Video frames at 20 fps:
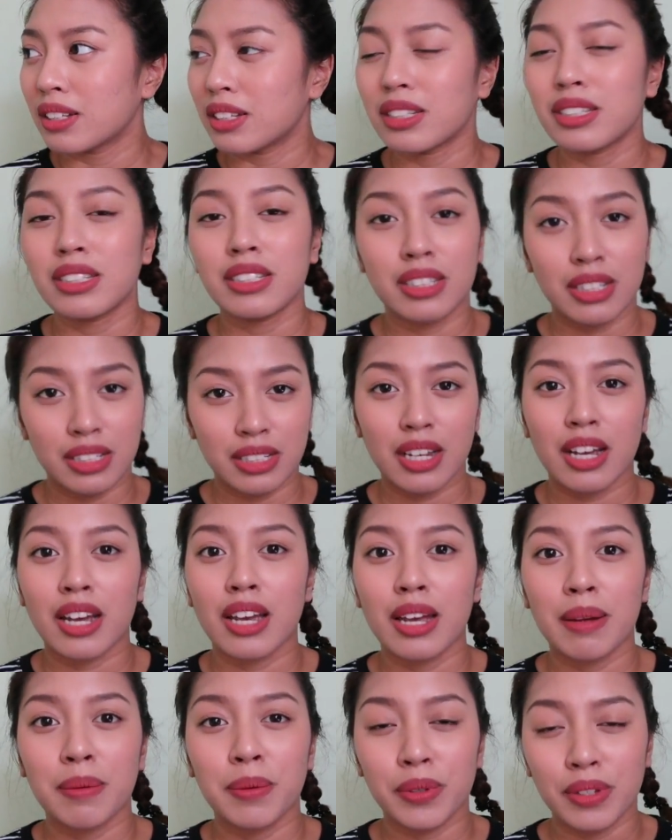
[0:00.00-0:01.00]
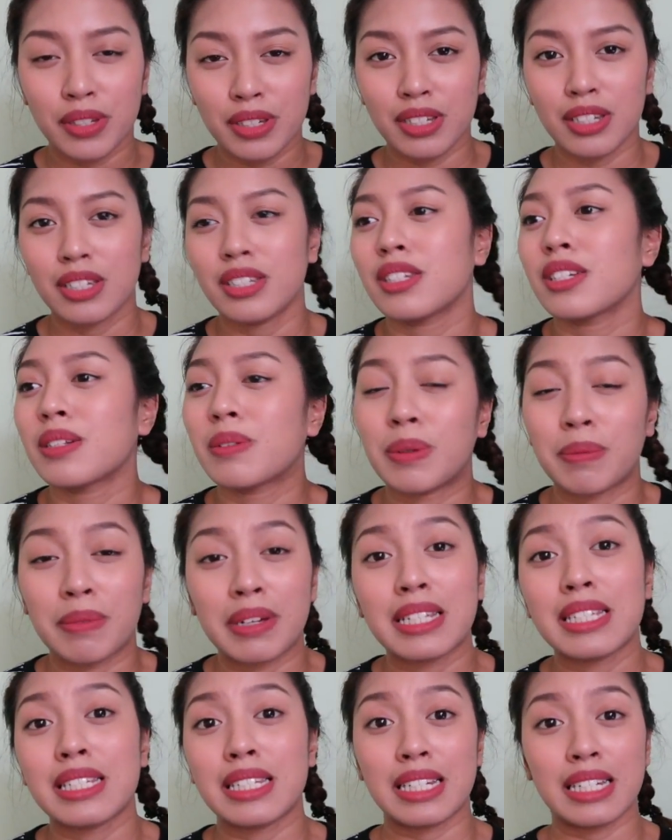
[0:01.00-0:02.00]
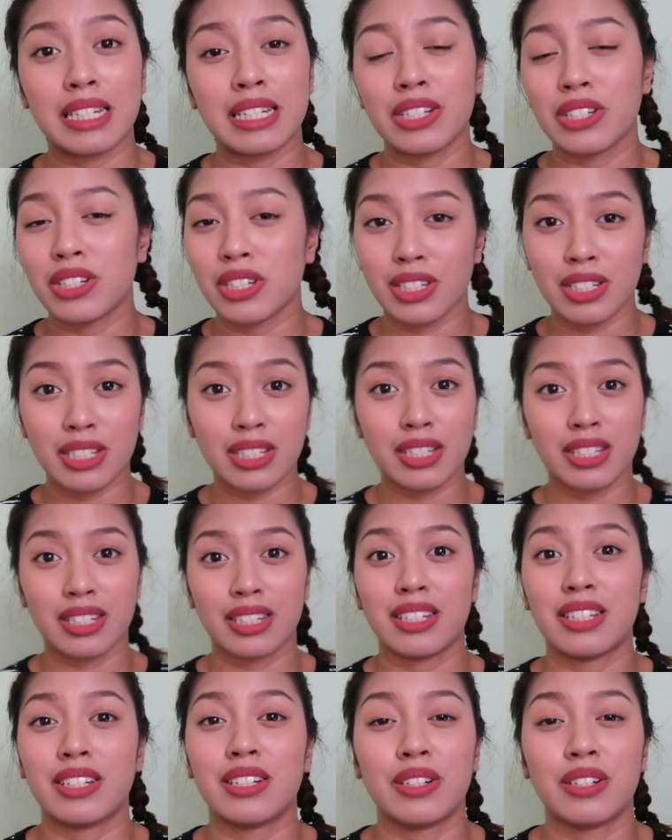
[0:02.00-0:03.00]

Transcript: this is the time or the season where my skin just